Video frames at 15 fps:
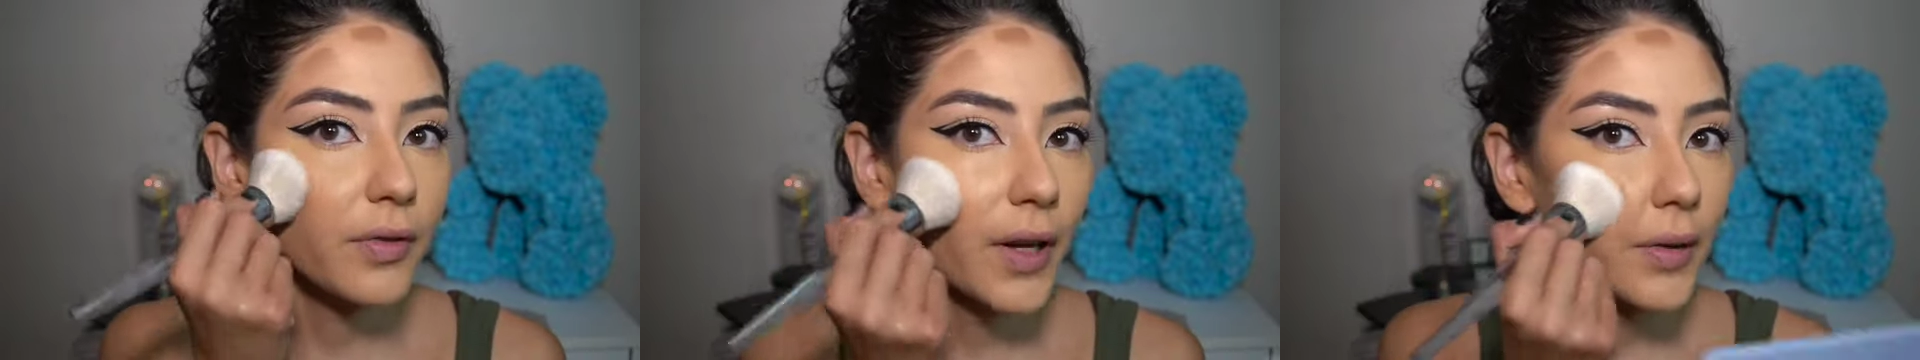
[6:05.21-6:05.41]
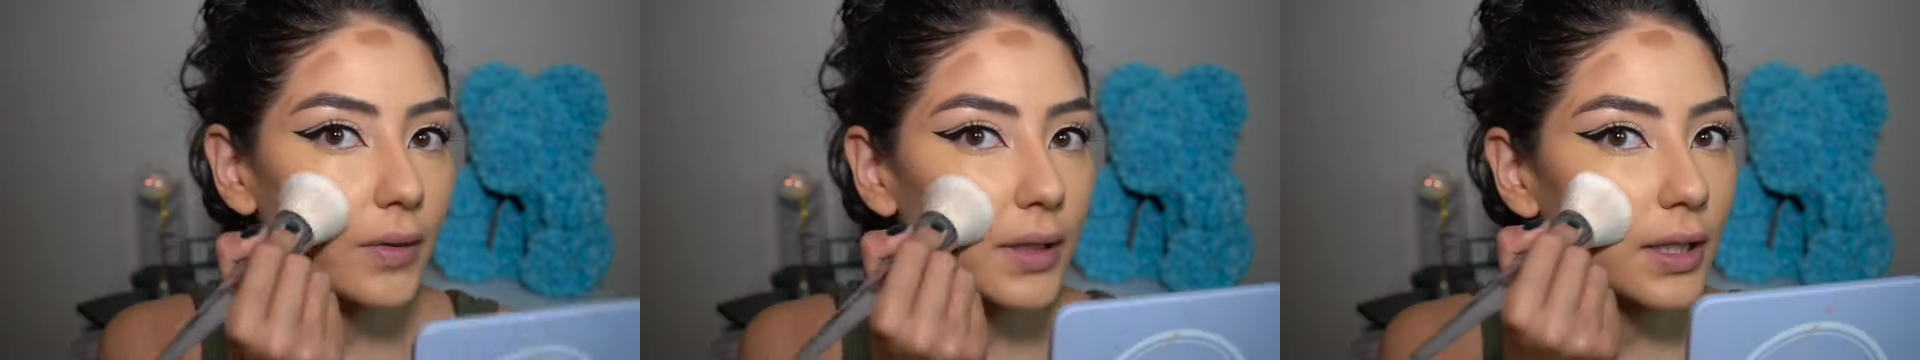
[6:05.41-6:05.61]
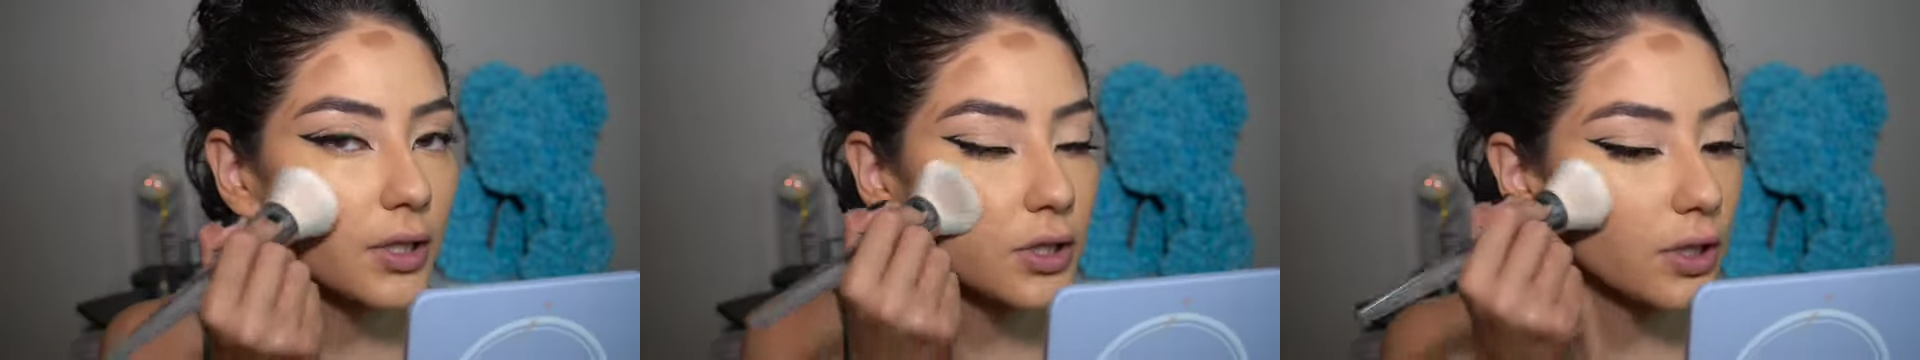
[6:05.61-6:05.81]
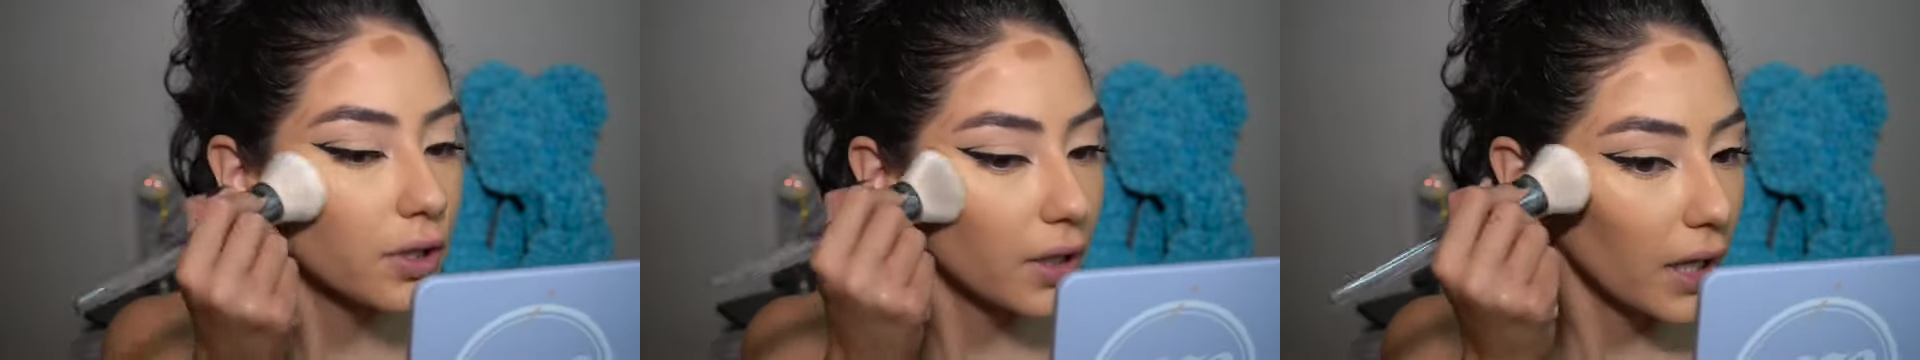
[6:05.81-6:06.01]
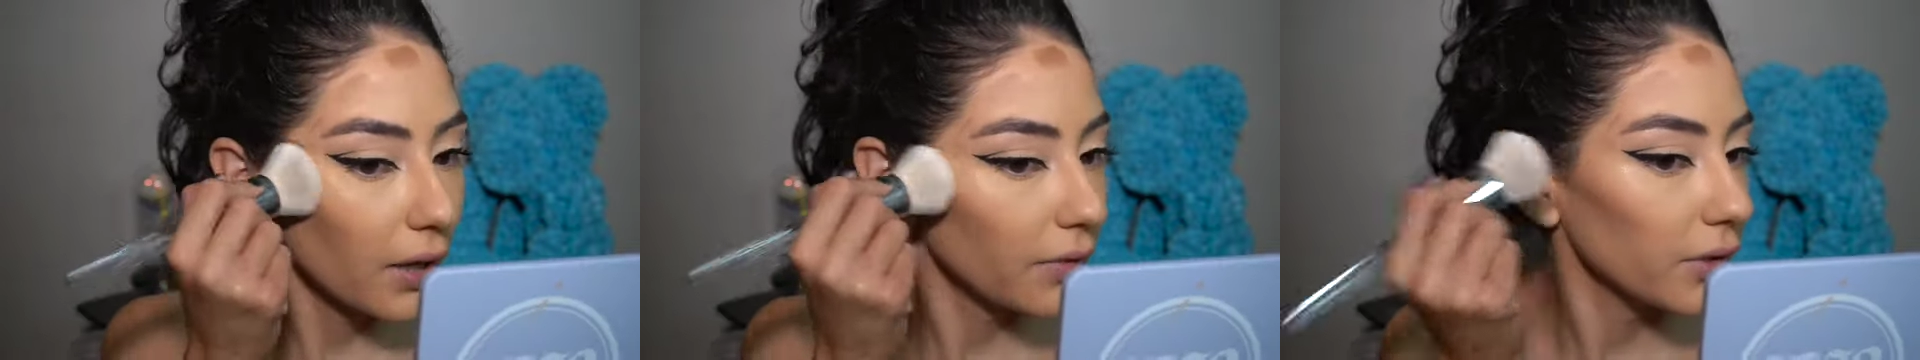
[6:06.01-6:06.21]

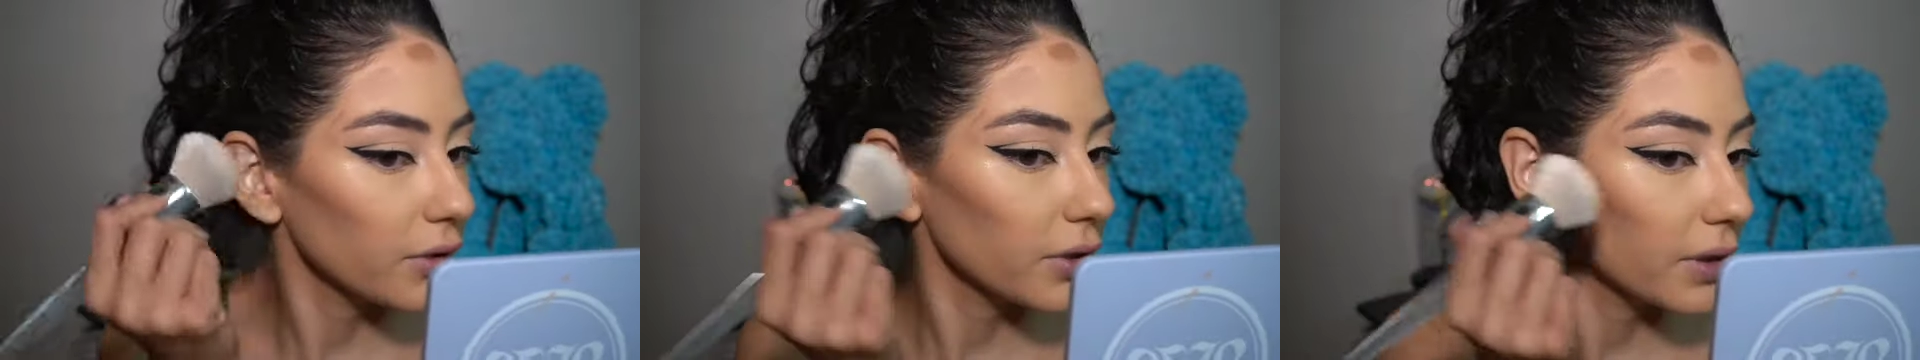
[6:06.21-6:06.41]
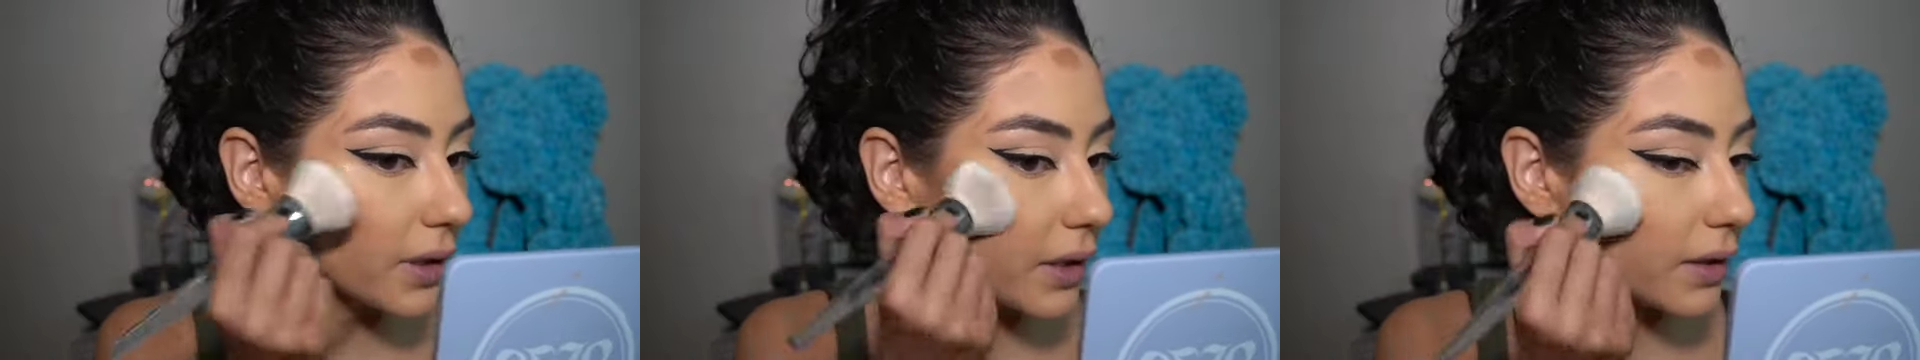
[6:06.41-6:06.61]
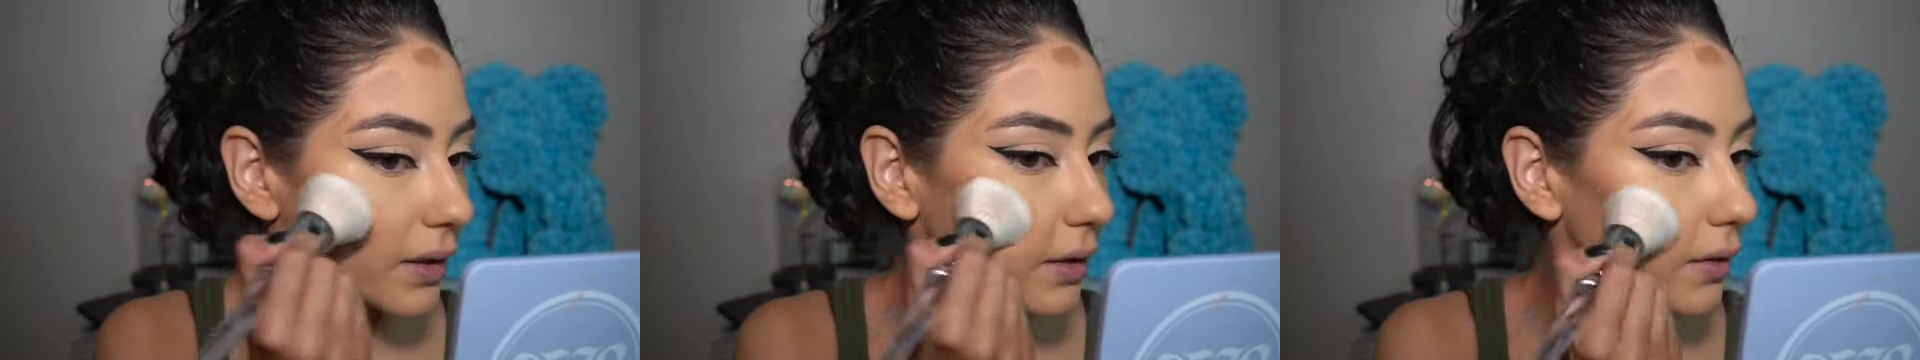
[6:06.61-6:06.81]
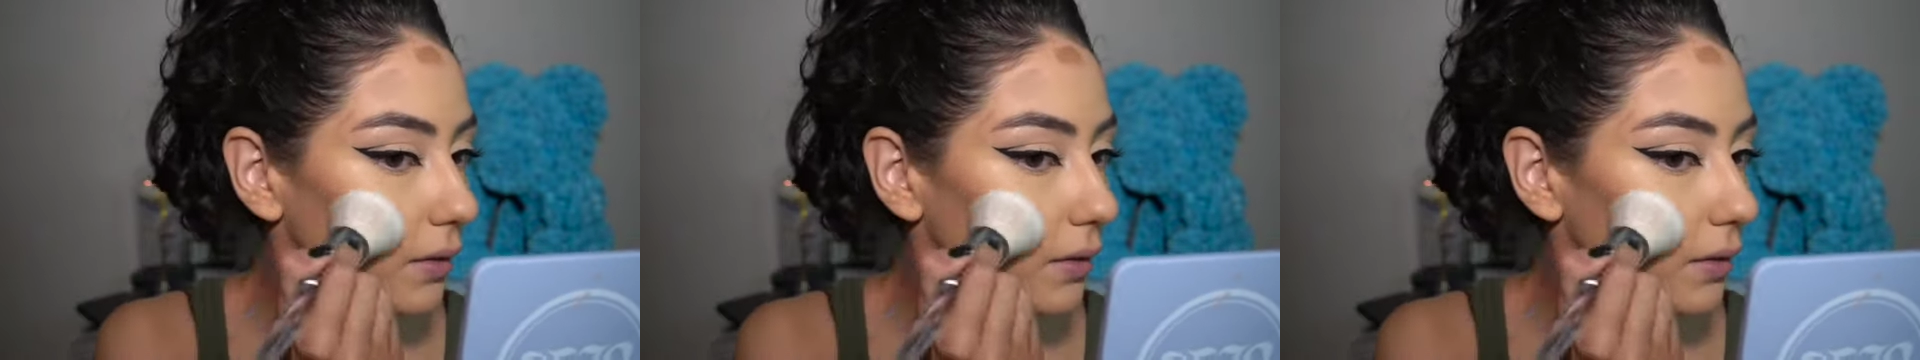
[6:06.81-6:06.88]
foundation you have underneath.